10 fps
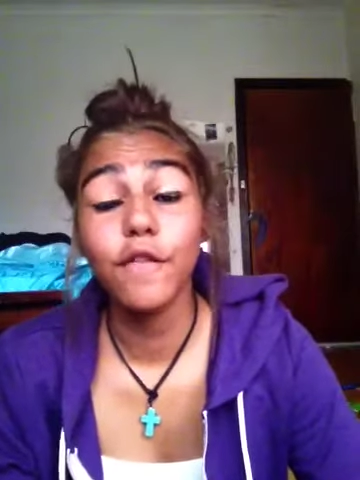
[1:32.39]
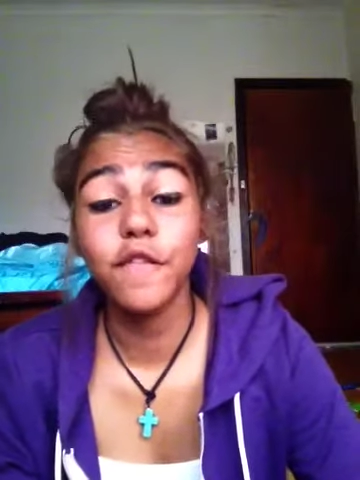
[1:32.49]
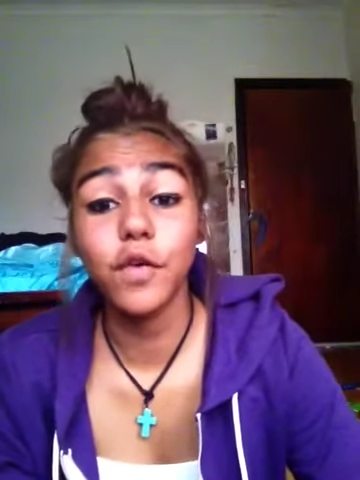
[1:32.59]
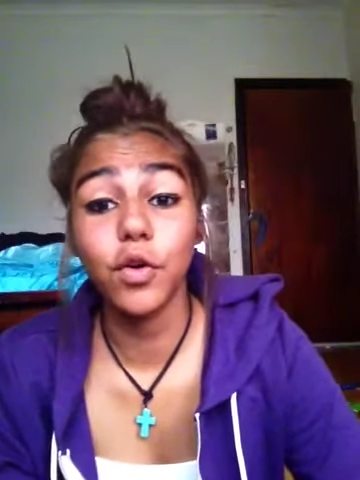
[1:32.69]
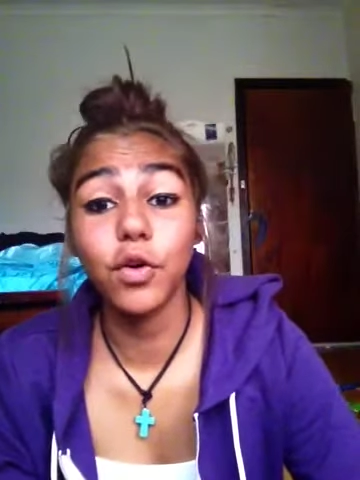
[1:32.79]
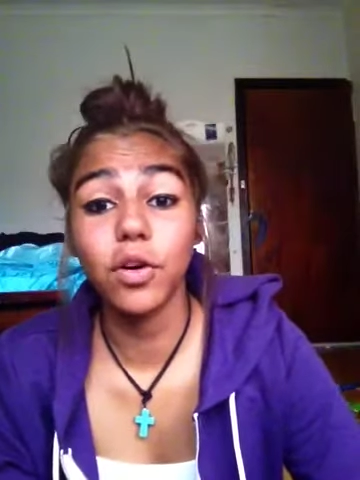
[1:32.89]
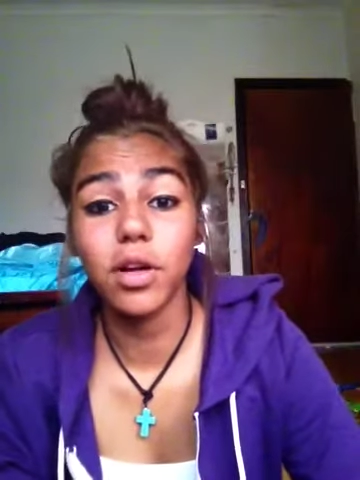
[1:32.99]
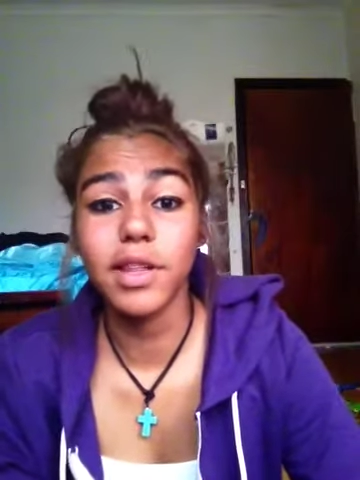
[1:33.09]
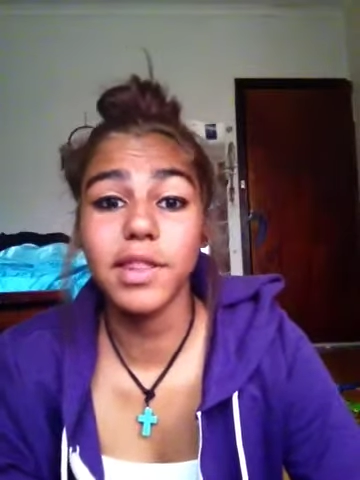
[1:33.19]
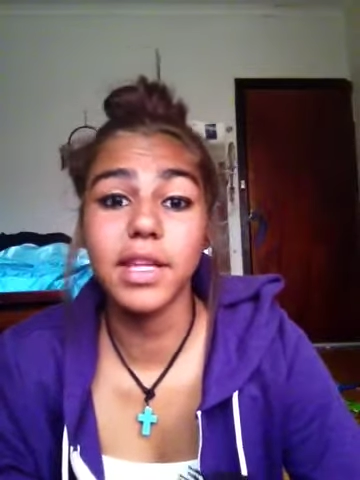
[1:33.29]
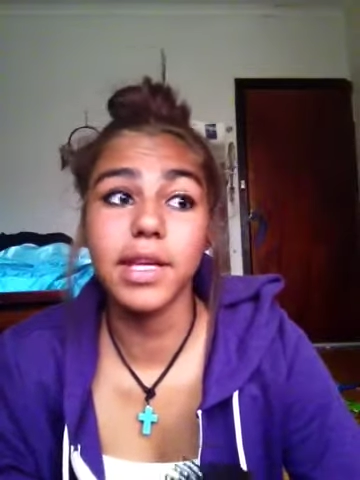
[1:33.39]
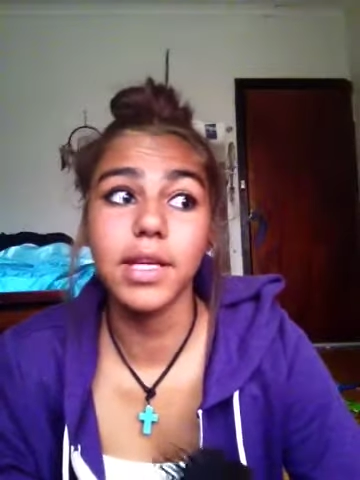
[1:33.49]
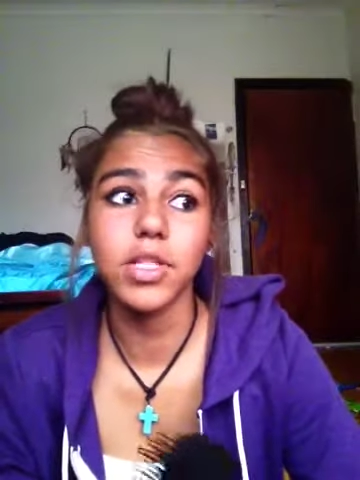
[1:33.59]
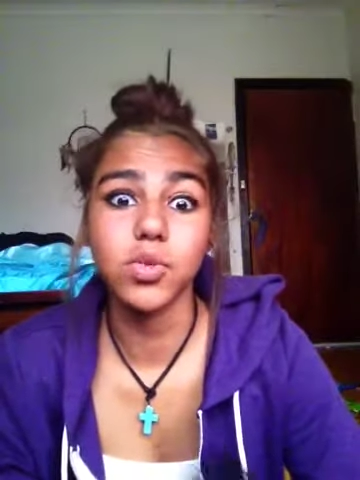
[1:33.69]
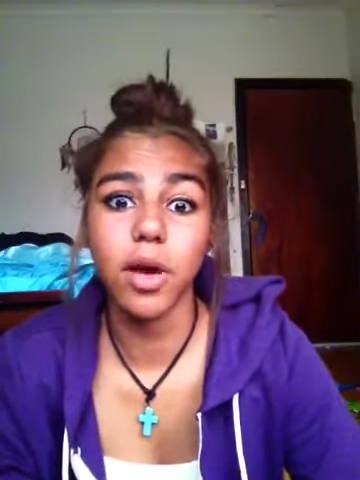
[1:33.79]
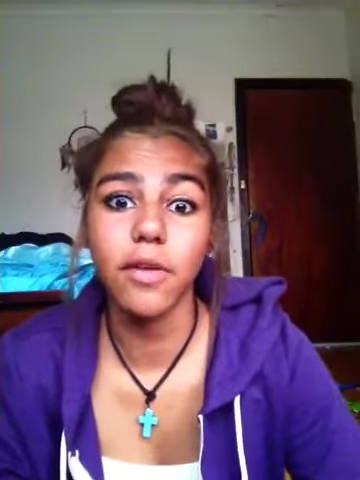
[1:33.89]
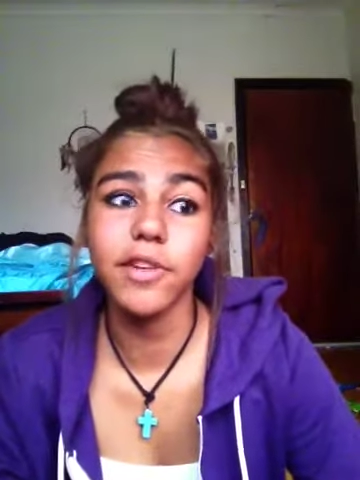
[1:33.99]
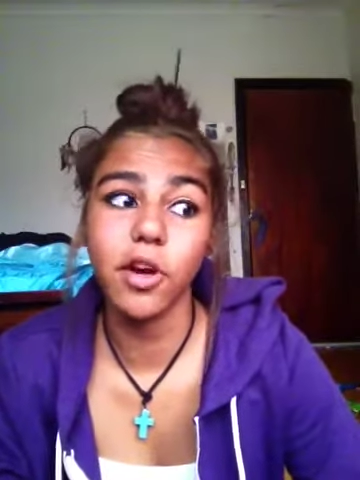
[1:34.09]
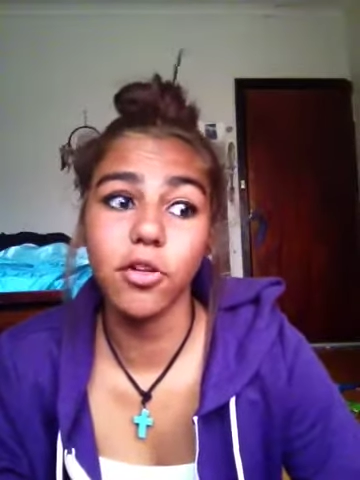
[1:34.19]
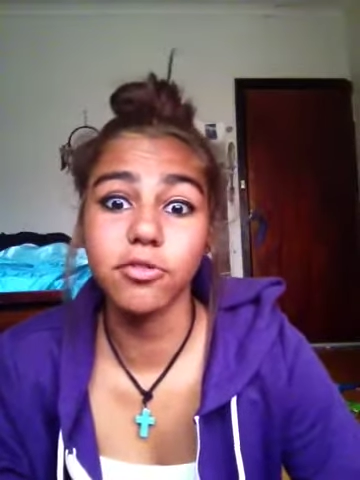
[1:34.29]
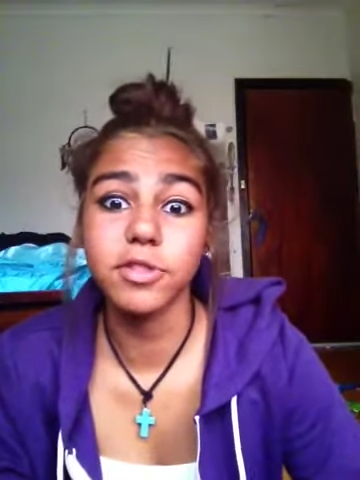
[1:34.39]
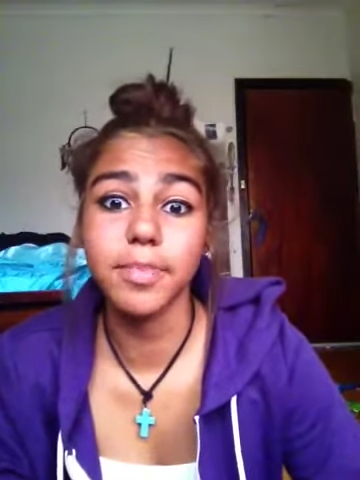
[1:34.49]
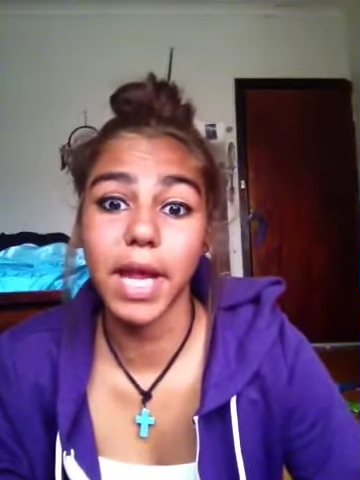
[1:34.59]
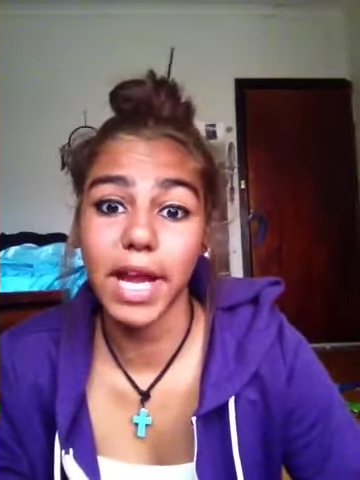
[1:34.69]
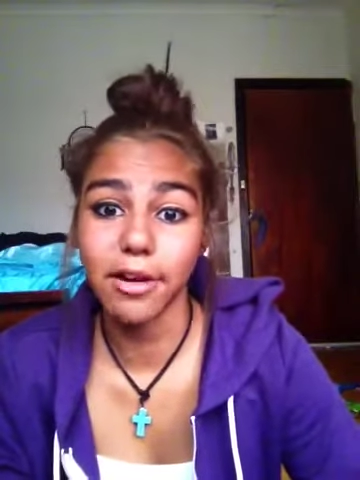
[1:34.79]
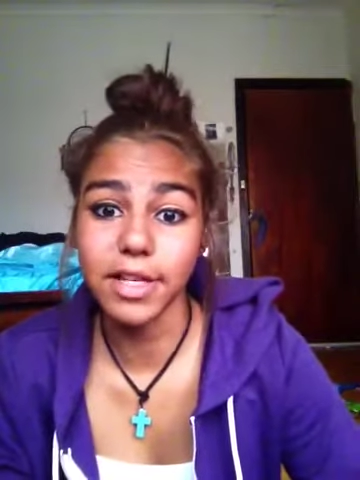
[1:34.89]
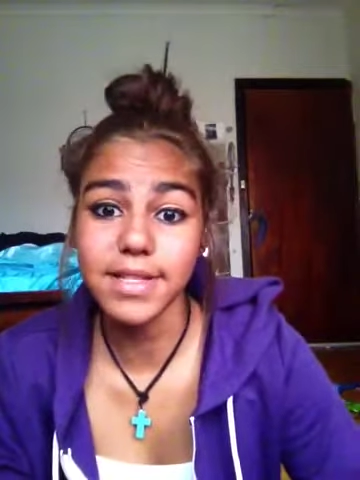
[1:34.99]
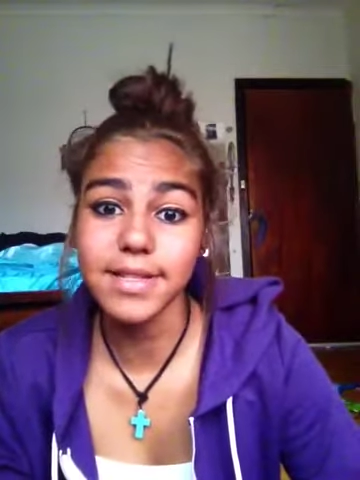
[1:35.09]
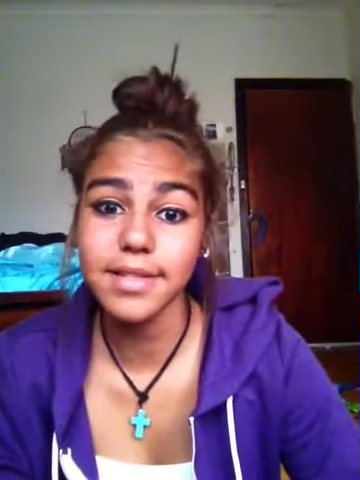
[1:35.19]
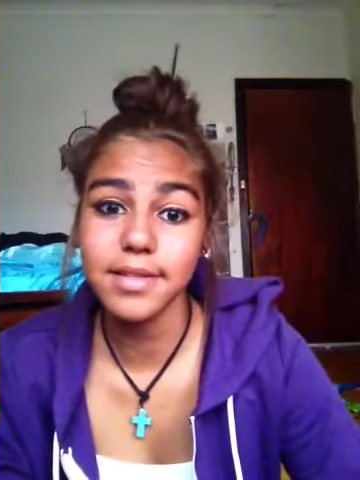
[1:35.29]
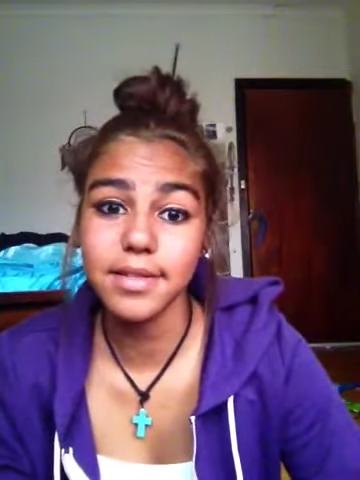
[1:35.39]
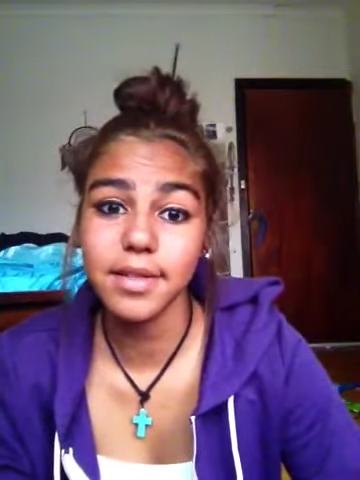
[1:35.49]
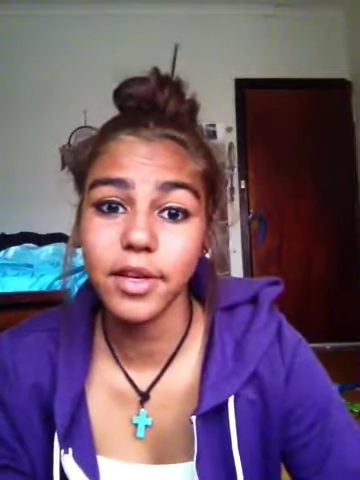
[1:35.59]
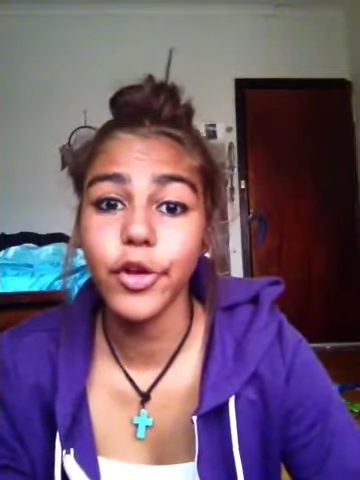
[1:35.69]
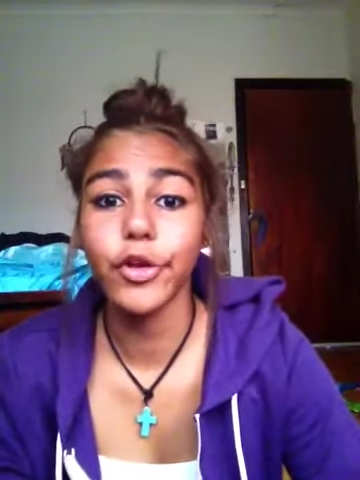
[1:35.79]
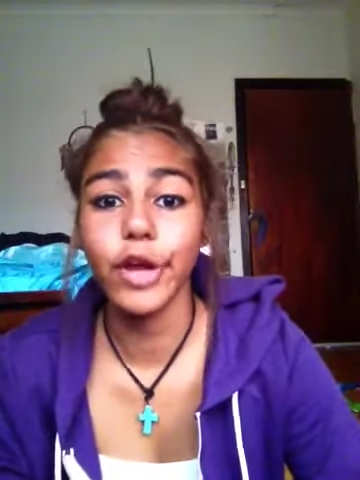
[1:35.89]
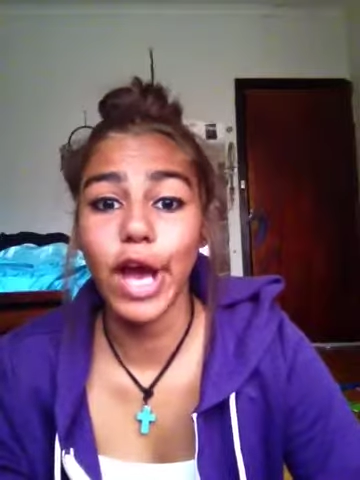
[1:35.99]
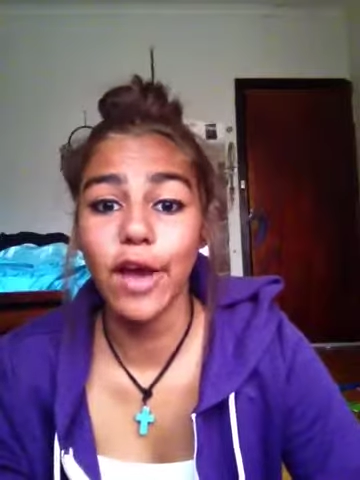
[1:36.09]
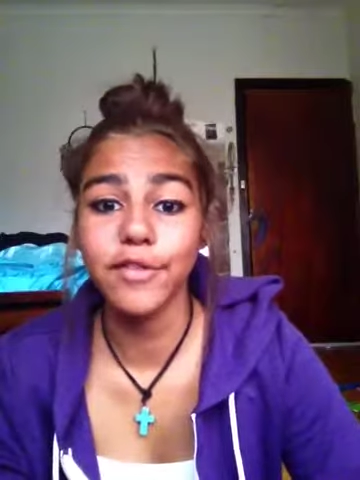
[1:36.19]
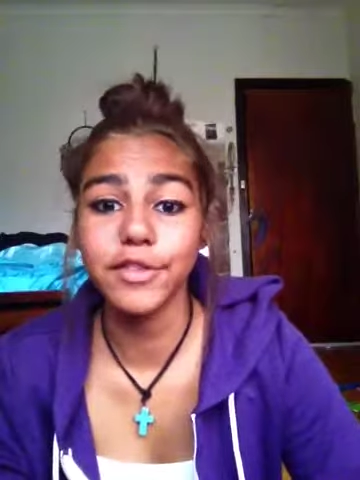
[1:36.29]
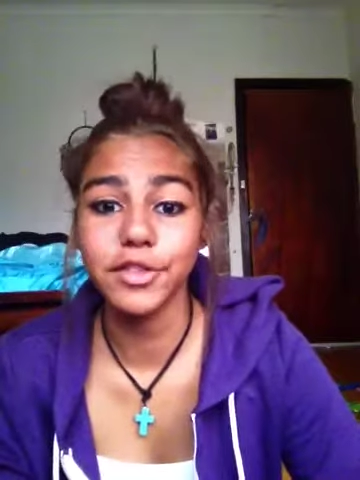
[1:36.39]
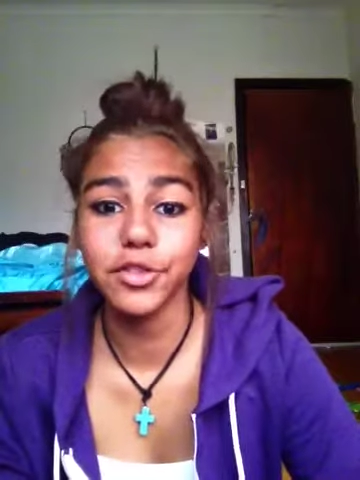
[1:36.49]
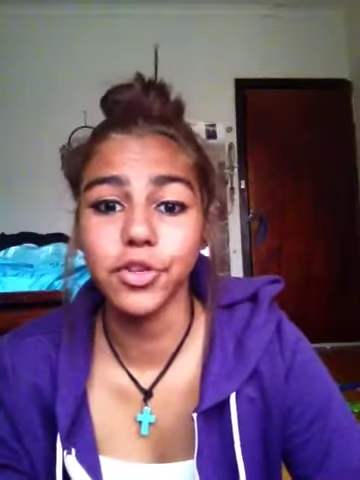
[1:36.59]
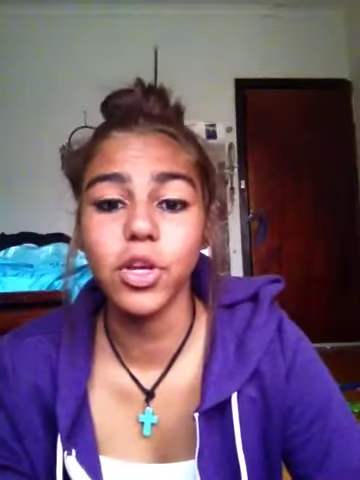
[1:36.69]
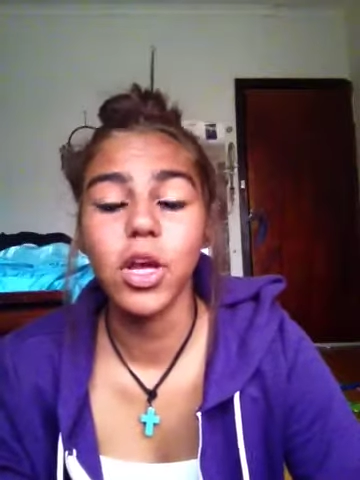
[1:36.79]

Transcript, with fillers: for the 12 year old's parents who have to